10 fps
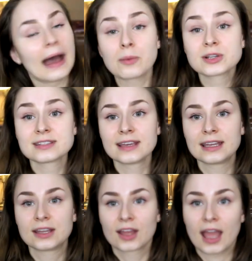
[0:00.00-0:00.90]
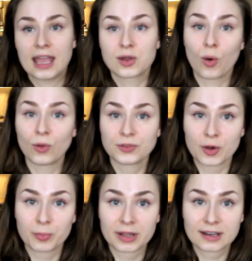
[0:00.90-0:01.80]
That was like a cold
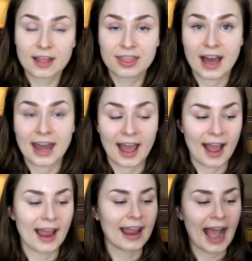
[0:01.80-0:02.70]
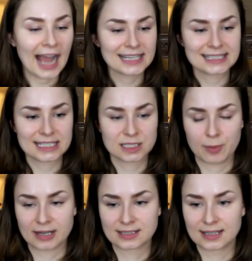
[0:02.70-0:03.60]
open that I hadn't
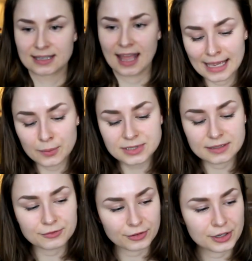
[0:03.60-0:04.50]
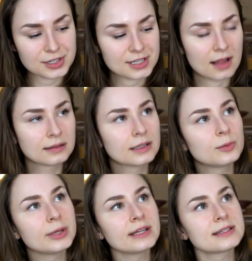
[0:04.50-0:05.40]
expected. It was at first a
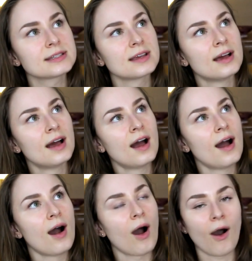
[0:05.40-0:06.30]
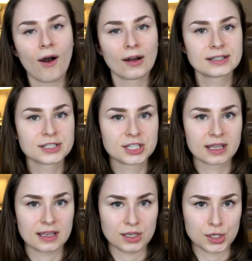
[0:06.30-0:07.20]
little bit odd to
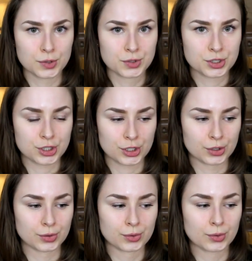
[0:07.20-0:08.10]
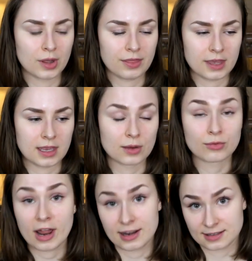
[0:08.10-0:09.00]
get used to the
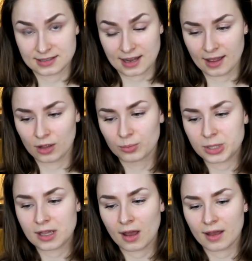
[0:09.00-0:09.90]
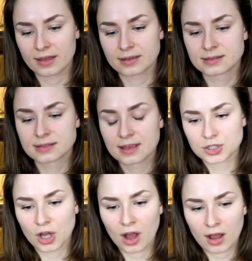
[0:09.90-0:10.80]
writing style because
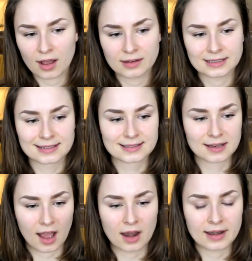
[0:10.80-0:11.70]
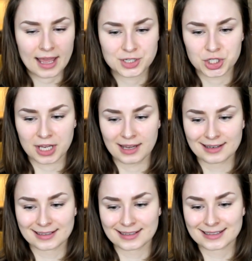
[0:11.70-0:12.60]
Todd is an
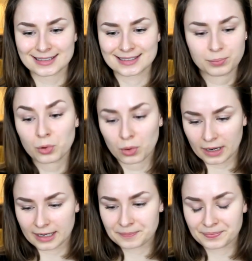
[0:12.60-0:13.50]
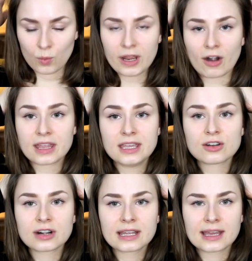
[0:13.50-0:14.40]
uneducated boy. We are
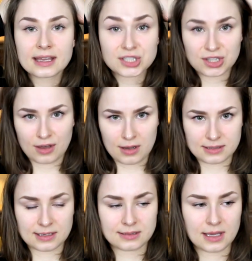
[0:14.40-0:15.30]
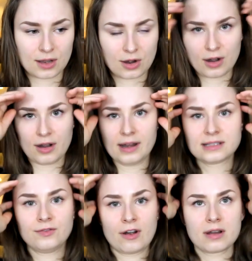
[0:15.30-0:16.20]
hearing his thoughts as they occur.
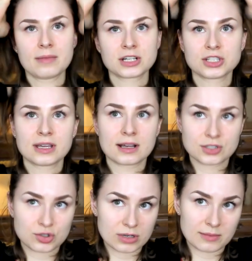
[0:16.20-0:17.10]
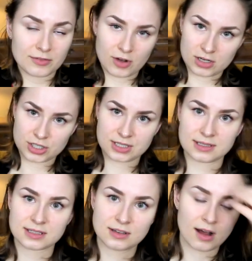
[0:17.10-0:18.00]
It's very much like a stream of
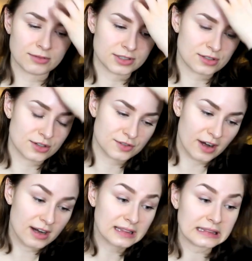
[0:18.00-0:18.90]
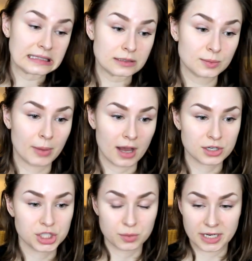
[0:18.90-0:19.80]
consciousness novel, so there's very little
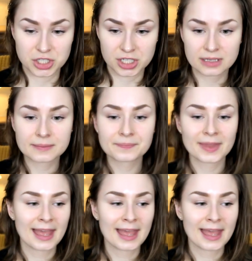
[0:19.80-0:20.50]
punctuation.